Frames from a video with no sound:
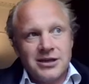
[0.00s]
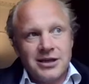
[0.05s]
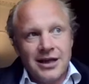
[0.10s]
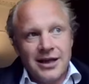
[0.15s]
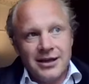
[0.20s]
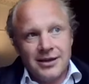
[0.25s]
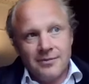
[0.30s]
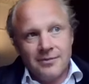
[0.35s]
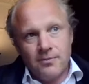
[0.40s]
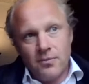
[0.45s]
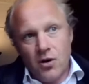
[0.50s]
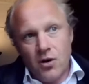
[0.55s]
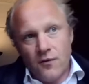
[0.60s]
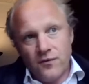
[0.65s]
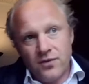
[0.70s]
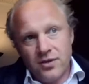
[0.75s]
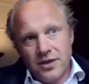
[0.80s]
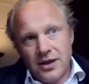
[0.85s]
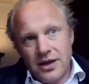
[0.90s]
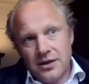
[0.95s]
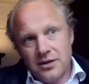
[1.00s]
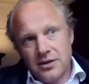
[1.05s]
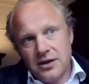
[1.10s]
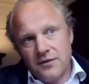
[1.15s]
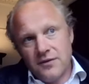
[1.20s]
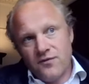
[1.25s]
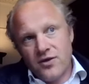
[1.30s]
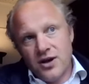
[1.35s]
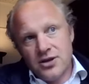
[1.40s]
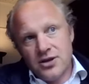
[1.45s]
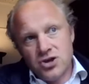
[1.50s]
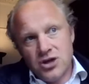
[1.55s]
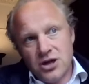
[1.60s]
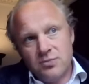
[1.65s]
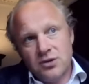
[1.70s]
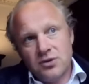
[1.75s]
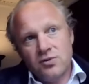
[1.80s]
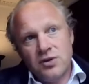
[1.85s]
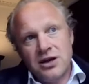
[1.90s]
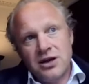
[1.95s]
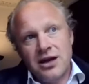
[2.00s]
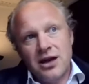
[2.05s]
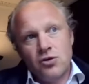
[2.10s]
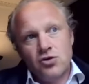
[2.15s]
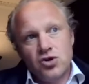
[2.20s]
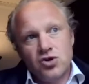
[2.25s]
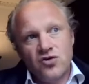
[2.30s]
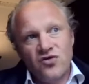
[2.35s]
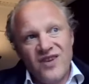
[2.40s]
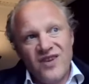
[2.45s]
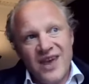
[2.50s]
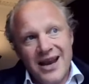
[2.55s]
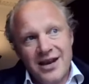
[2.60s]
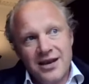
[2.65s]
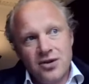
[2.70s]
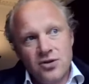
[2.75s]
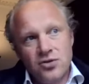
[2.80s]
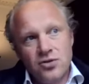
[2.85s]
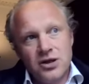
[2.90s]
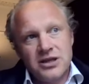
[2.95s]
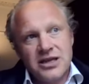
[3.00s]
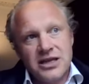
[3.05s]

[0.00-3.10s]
like often they differentiate between loan to value.